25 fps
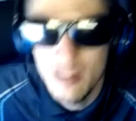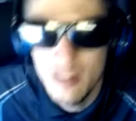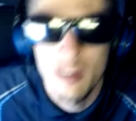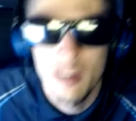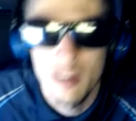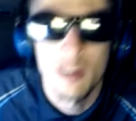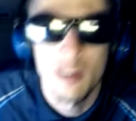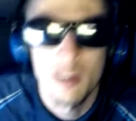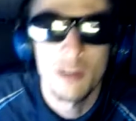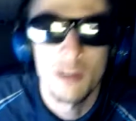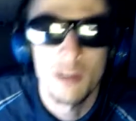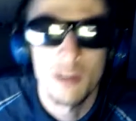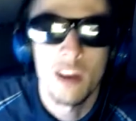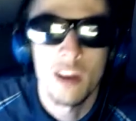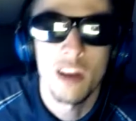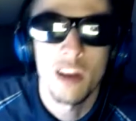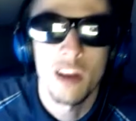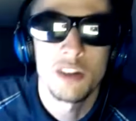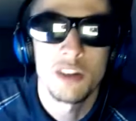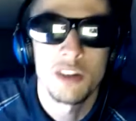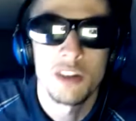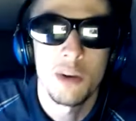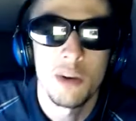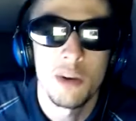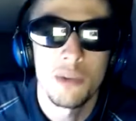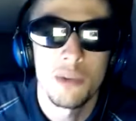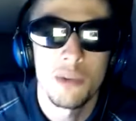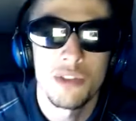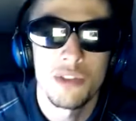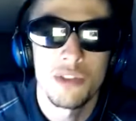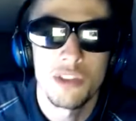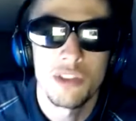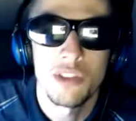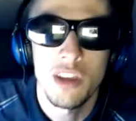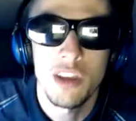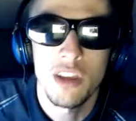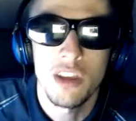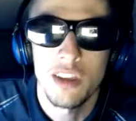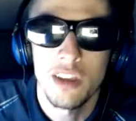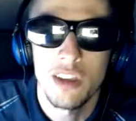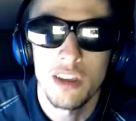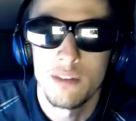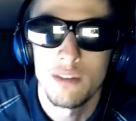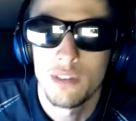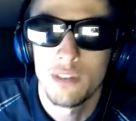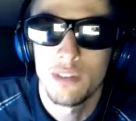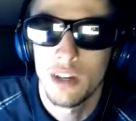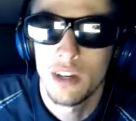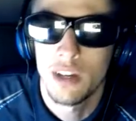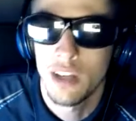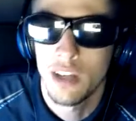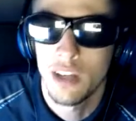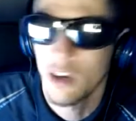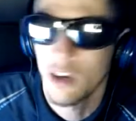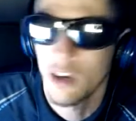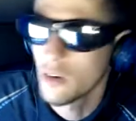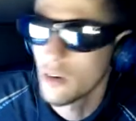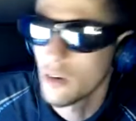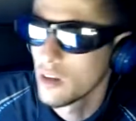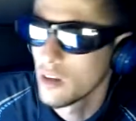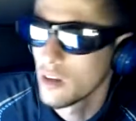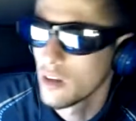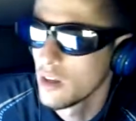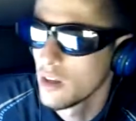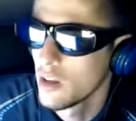Okay, I don't think I've cut out.